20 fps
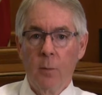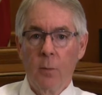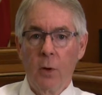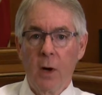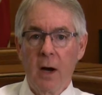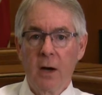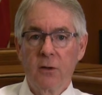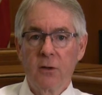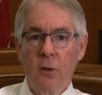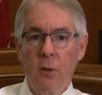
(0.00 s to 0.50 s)

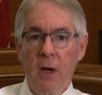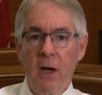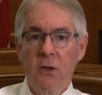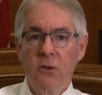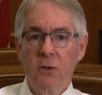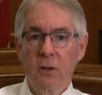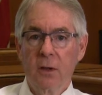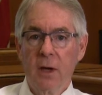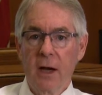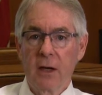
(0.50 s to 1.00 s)
Prior to
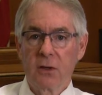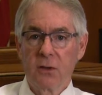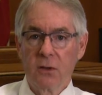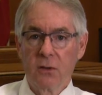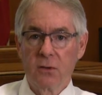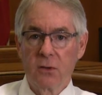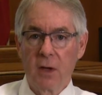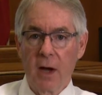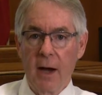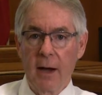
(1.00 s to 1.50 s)
each
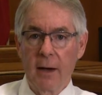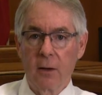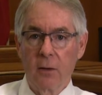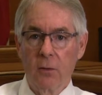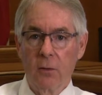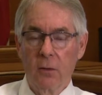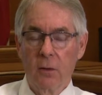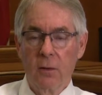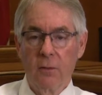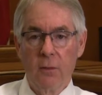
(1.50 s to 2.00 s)
election
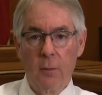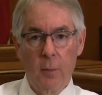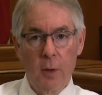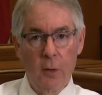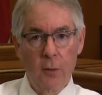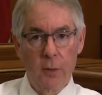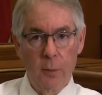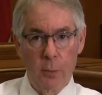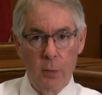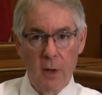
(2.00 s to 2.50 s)
cycle, for
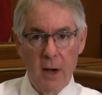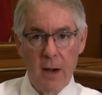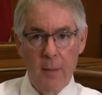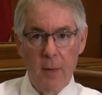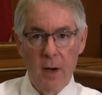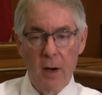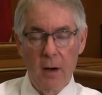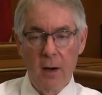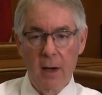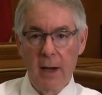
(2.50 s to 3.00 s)
both the
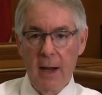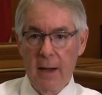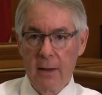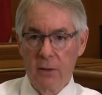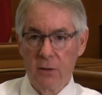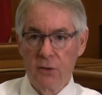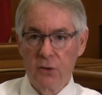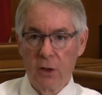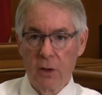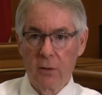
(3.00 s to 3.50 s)
primary
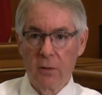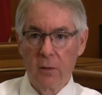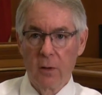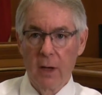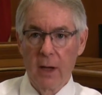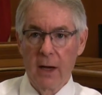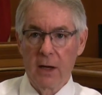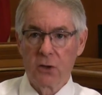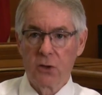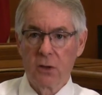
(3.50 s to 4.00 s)
and the general
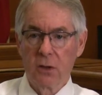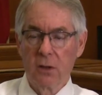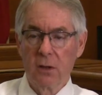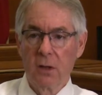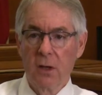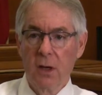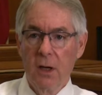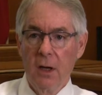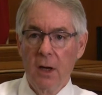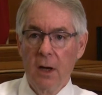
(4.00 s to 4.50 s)

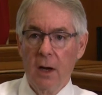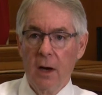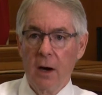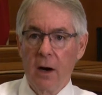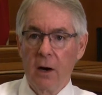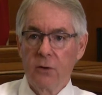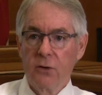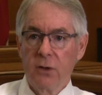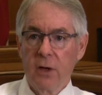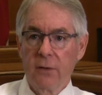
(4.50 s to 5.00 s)
election,
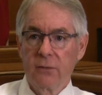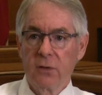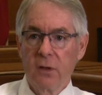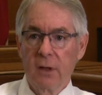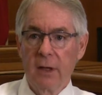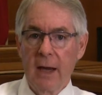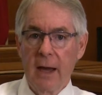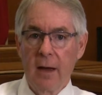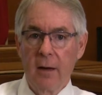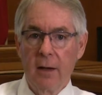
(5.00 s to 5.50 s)
our
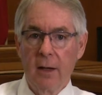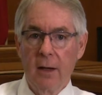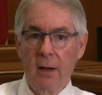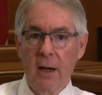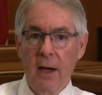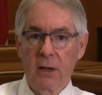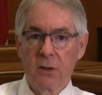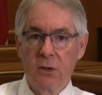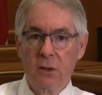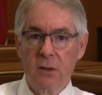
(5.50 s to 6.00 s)
Jefferson County
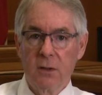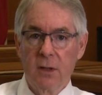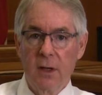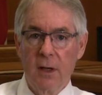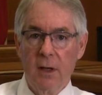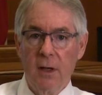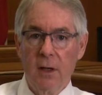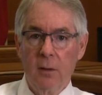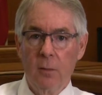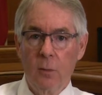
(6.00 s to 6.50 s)
election
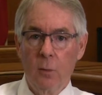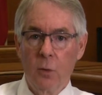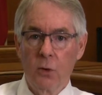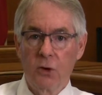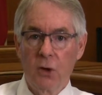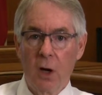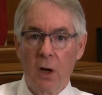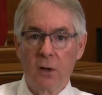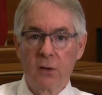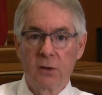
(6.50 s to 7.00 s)
team,
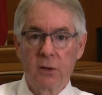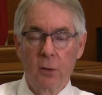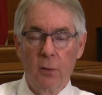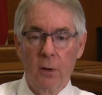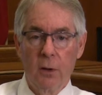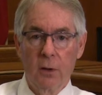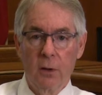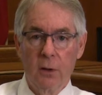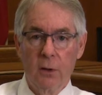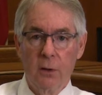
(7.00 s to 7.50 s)
which also
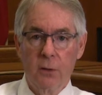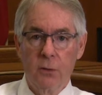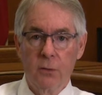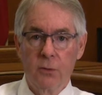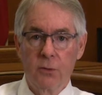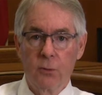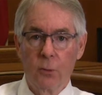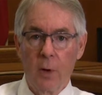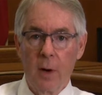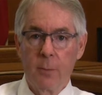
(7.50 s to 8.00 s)

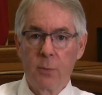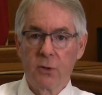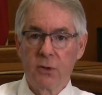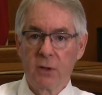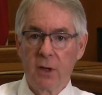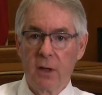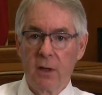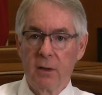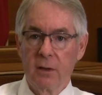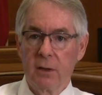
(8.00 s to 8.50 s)
includes
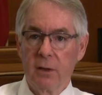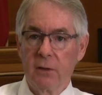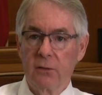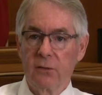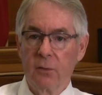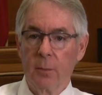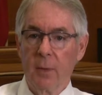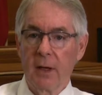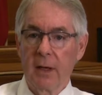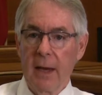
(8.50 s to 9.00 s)

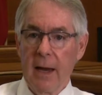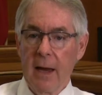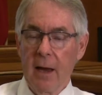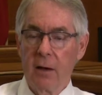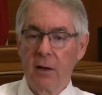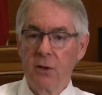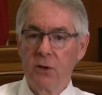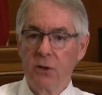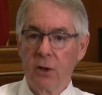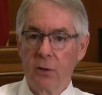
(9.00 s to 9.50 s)
representatives from the
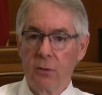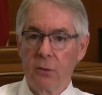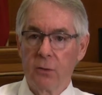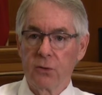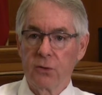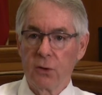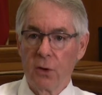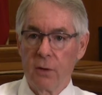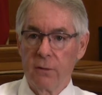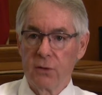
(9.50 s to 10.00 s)
County General
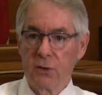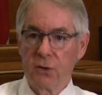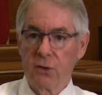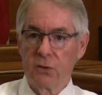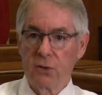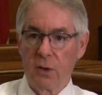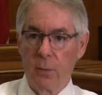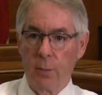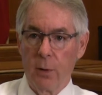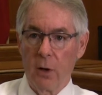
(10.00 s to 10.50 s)

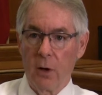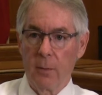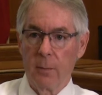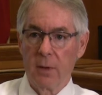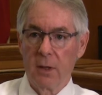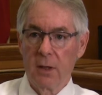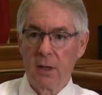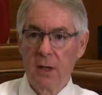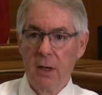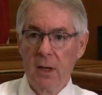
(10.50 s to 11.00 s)
Services
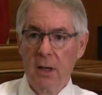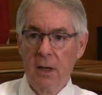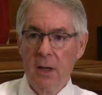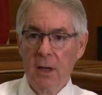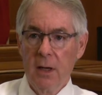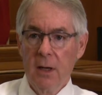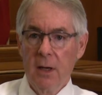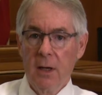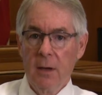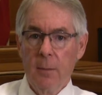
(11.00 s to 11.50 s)
Department,
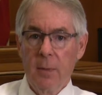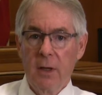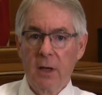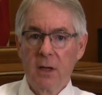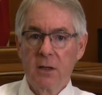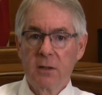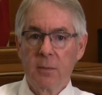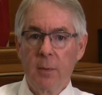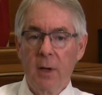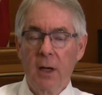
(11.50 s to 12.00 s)

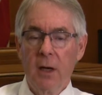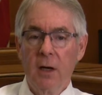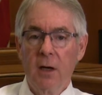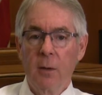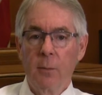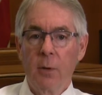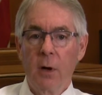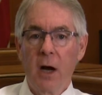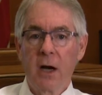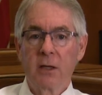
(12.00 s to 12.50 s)
begins
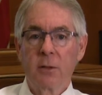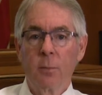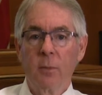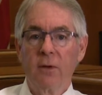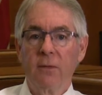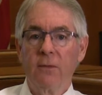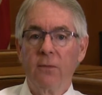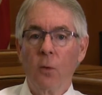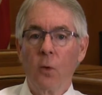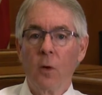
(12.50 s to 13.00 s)
meeting
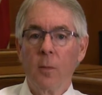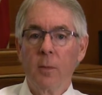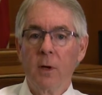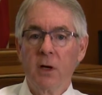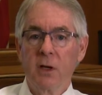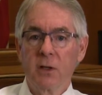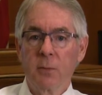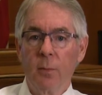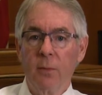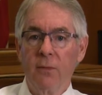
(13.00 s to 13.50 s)
approximately 4
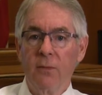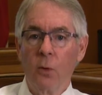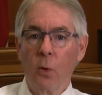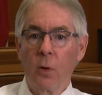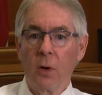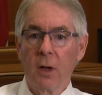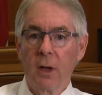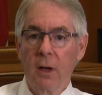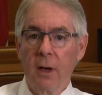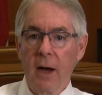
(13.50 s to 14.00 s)
months
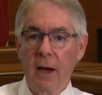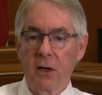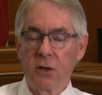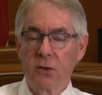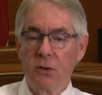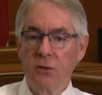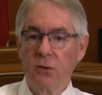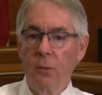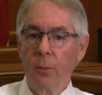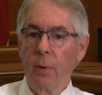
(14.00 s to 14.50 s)
before an
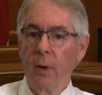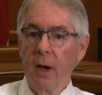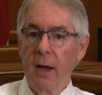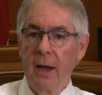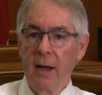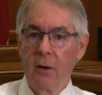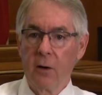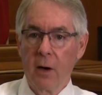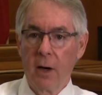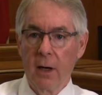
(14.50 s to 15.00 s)
election to
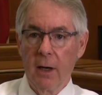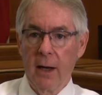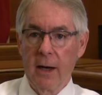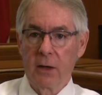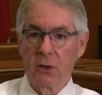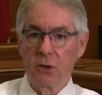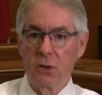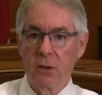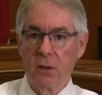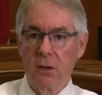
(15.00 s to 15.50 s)
plan our
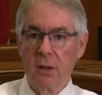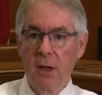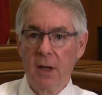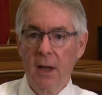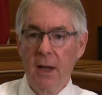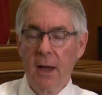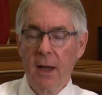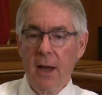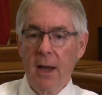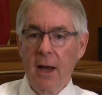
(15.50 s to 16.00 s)
election
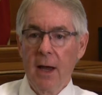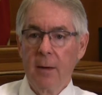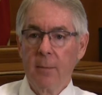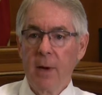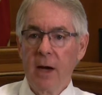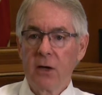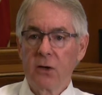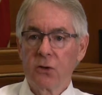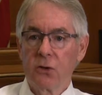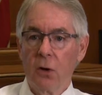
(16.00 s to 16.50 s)
and
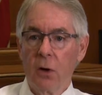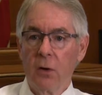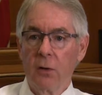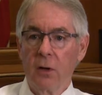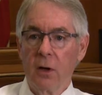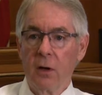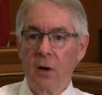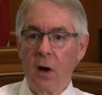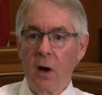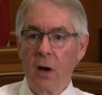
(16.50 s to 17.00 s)
make
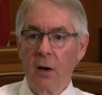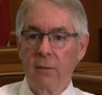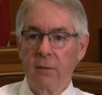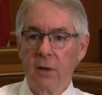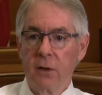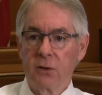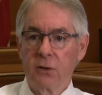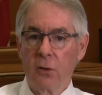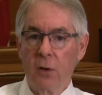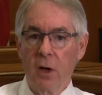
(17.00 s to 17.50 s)
certain that all of
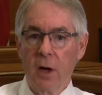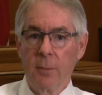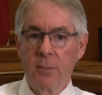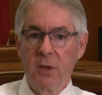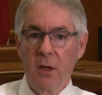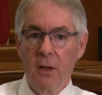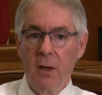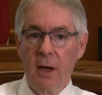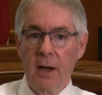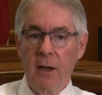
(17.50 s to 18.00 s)
us are up
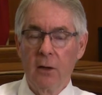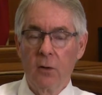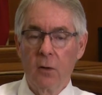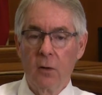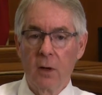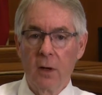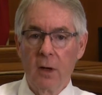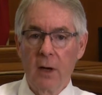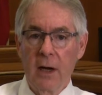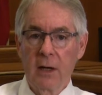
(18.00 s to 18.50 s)
to date
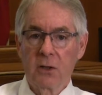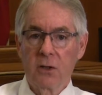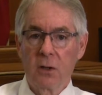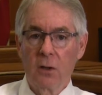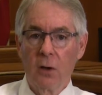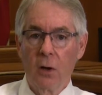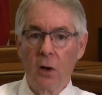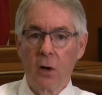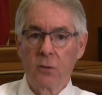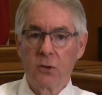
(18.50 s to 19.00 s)
on
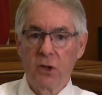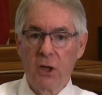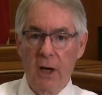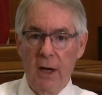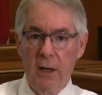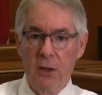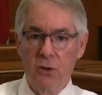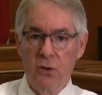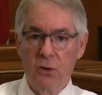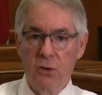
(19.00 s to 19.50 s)
election law
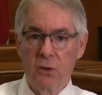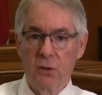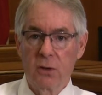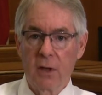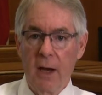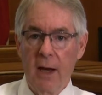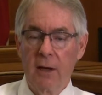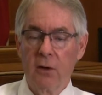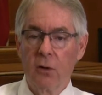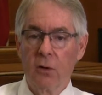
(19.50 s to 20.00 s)
changes
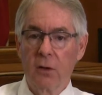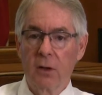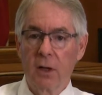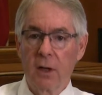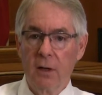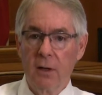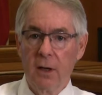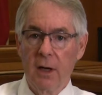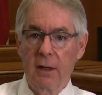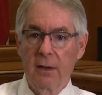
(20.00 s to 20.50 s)
and on
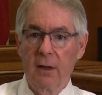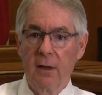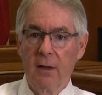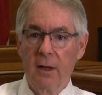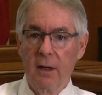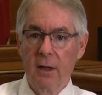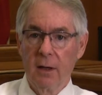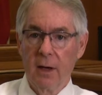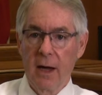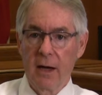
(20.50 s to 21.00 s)
conducting
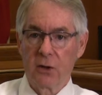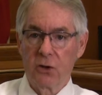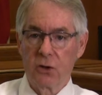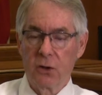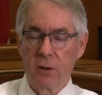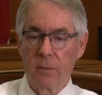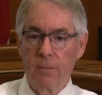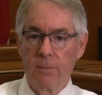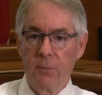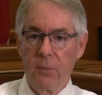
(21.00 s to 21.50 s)
the
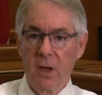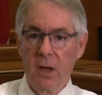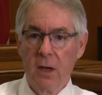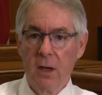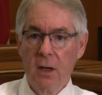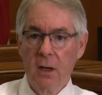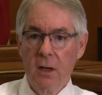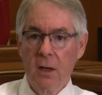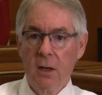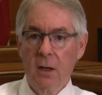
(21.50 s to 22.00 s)
election.
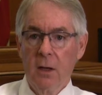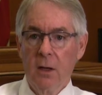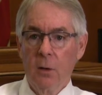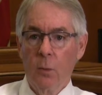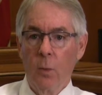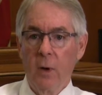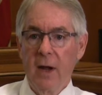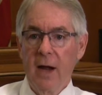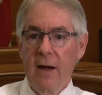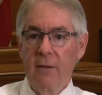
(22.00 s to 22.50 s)

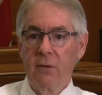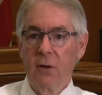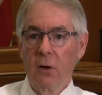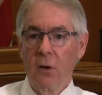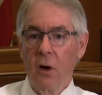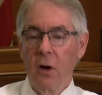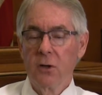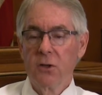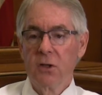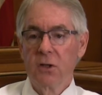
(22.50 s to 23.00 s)
We have the
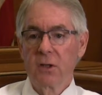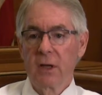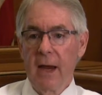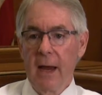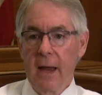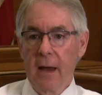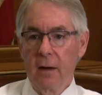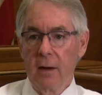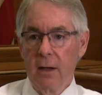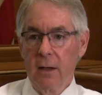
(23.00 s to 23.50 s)
largest
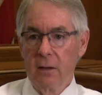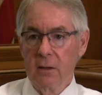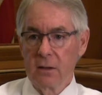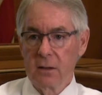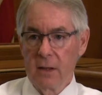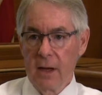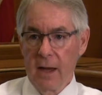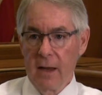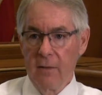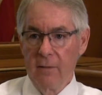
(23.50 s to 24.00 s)
county in the
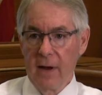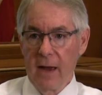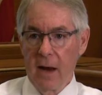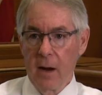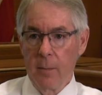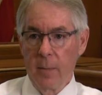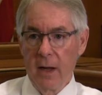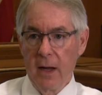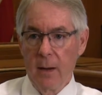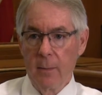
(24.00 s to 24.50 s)
state of
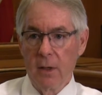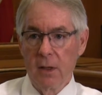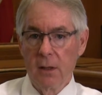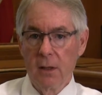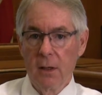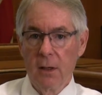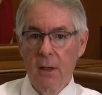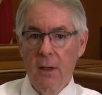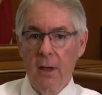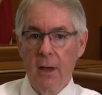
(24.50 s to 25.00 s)
Alabama,
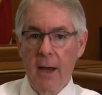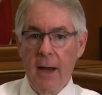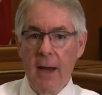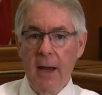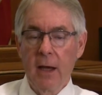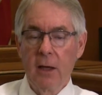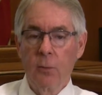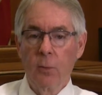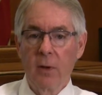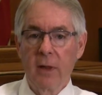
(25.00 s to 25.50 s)

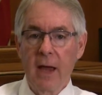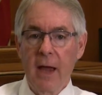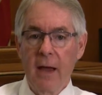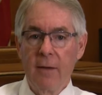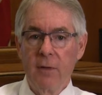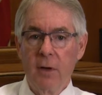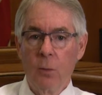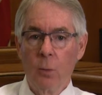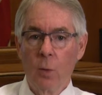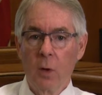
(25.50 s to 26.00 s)
and with
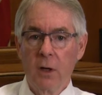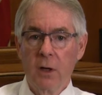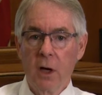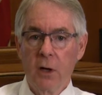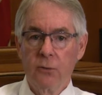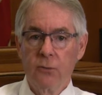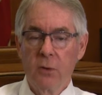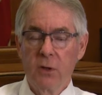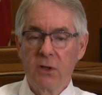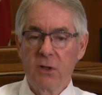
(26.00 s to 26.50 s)
having
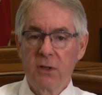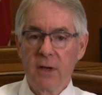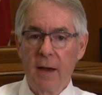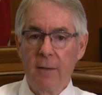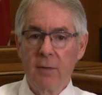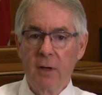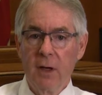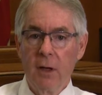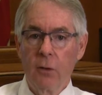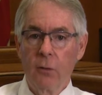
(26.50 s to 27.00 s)

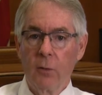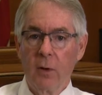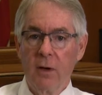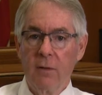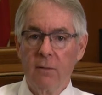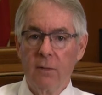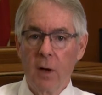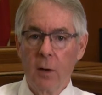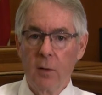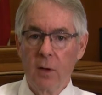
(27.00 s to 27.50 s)

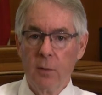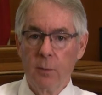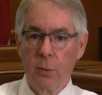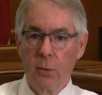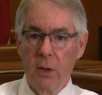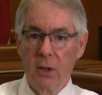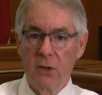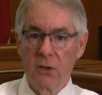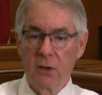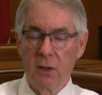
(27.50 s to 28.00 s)
173 voting
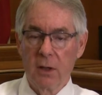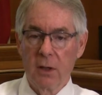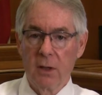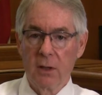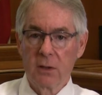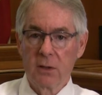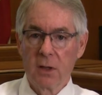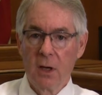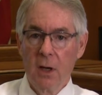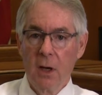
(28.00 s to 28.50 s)

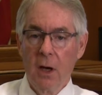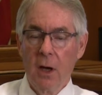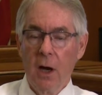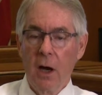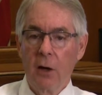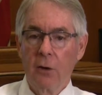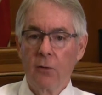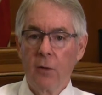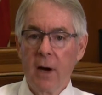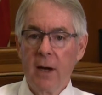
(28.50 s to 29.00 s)
precincts,
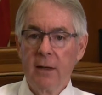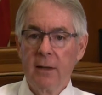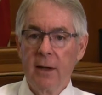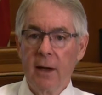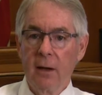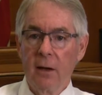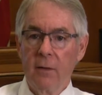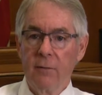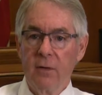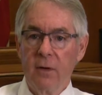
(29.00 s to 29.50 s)
a great
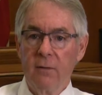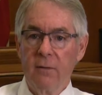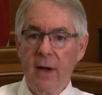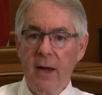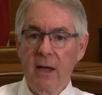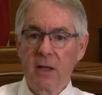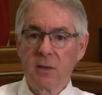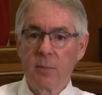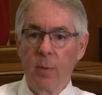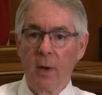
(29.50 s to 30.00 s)
deal of
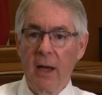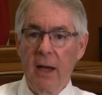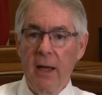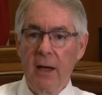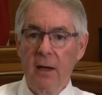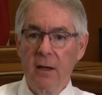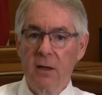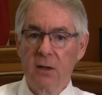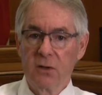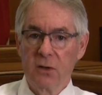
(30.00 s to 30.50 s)
advanced
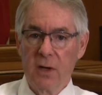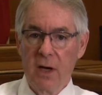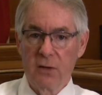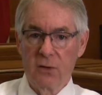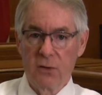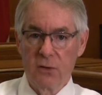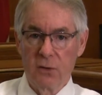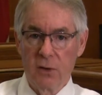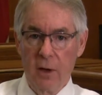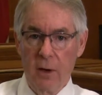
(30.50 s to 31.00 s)
planning is
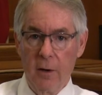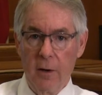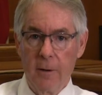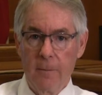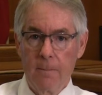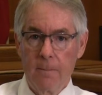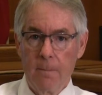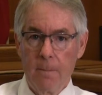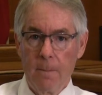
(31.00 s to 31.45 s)
necessary.